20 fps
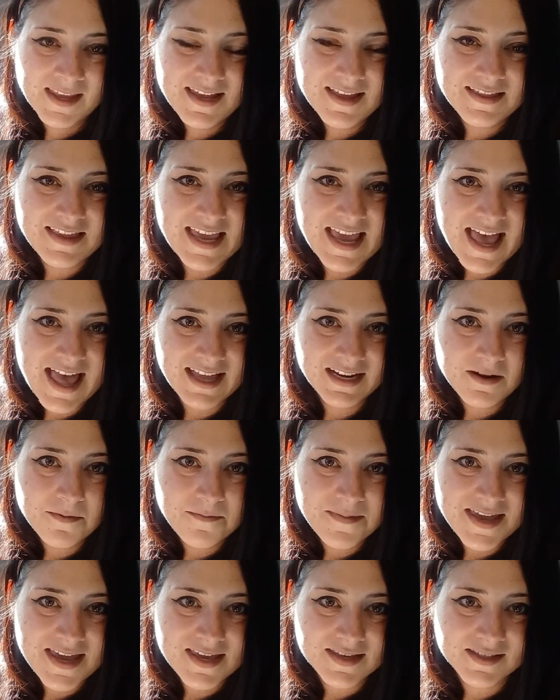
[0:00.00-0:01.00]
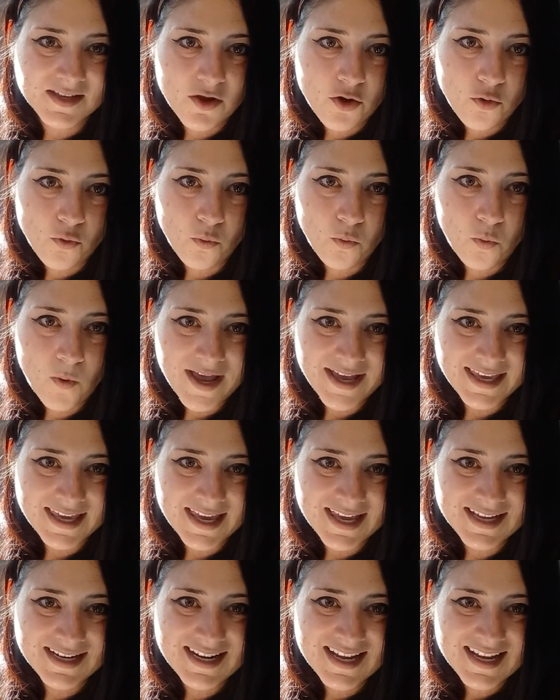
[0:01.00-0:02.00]
The enemy's
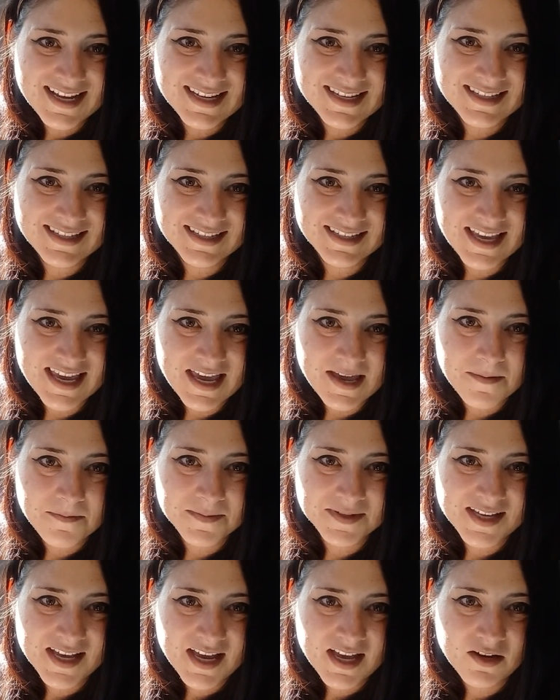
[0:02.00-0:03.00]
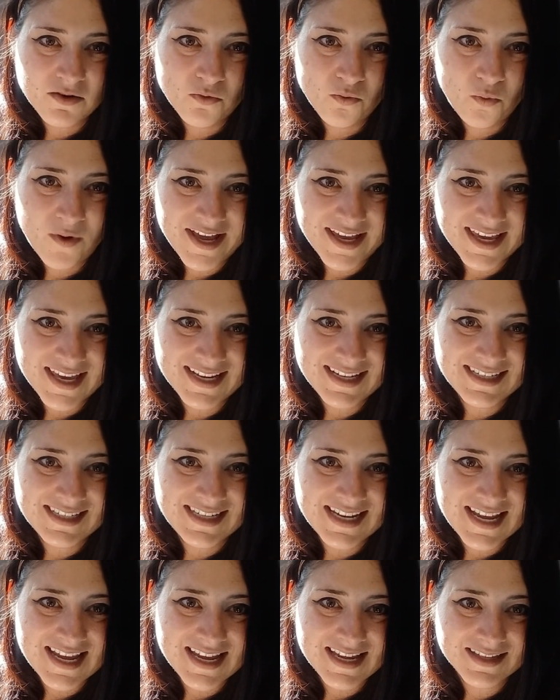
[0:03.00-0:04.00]
wicked schemes and wicked
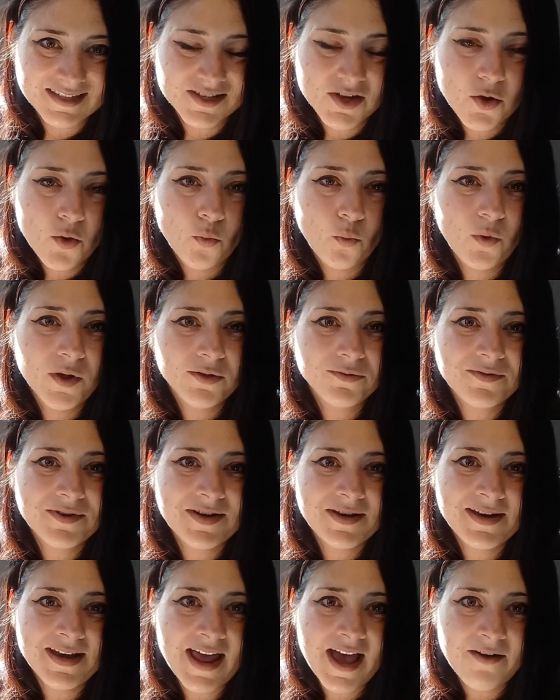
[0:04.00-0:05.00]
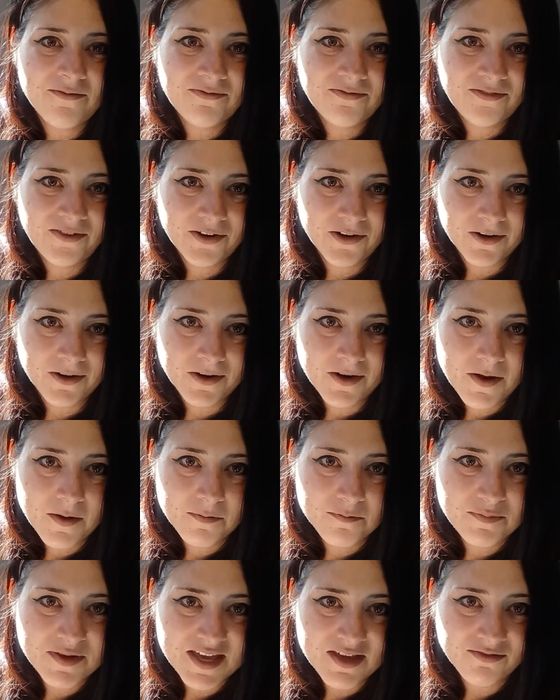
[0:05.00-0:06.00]
deeds will never
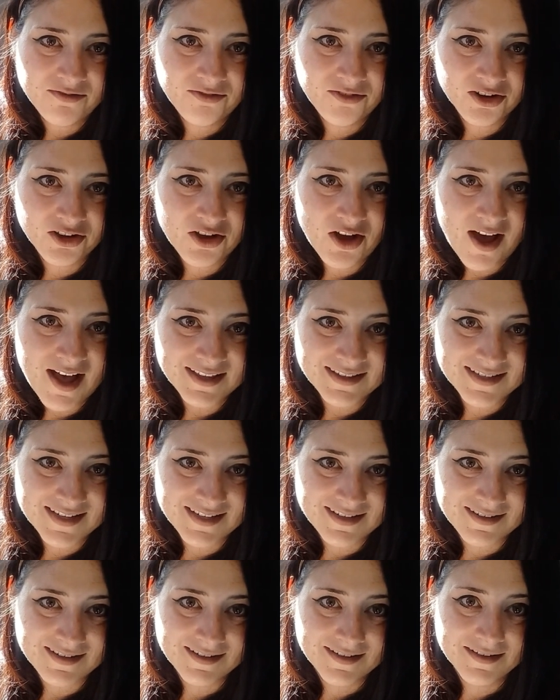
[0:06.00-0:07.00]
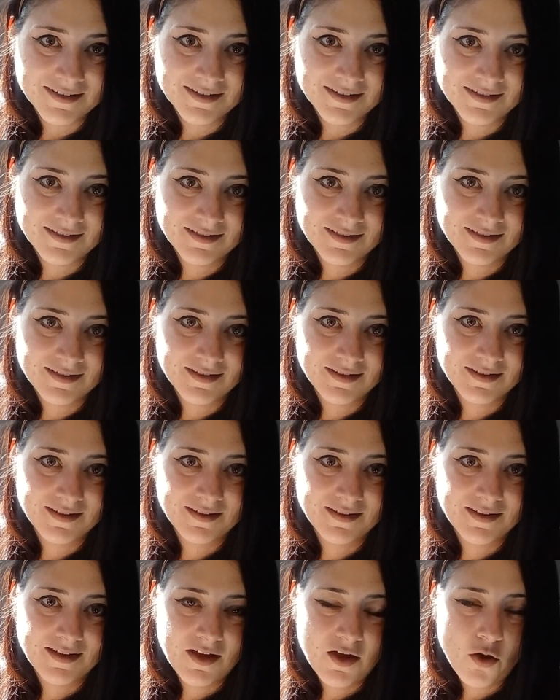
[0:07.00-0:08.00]
be forgotten.
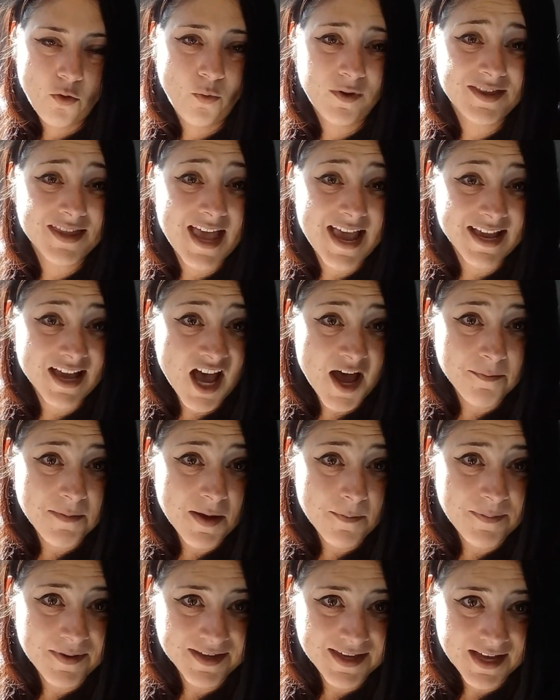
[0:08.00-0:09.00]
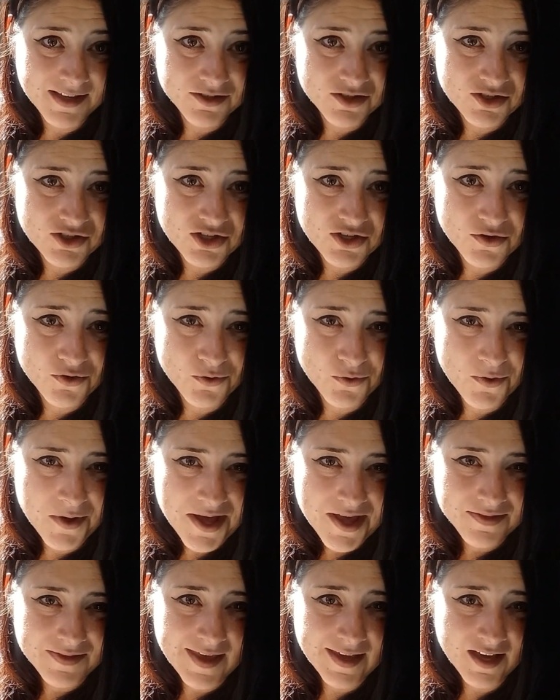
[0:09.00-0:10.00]
When they come up against you,
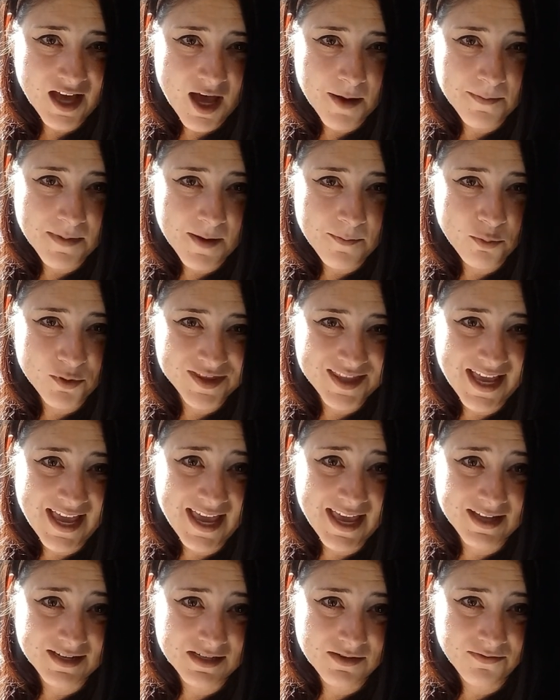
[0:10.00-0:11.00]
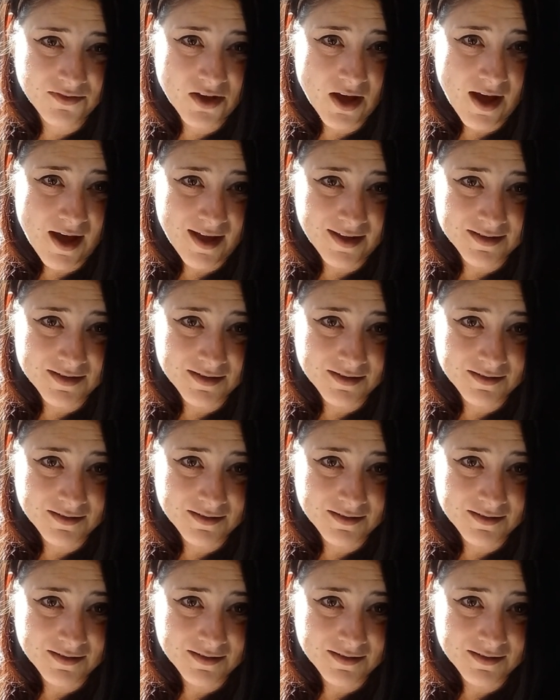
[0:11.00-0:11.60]
they come up with the hand of God.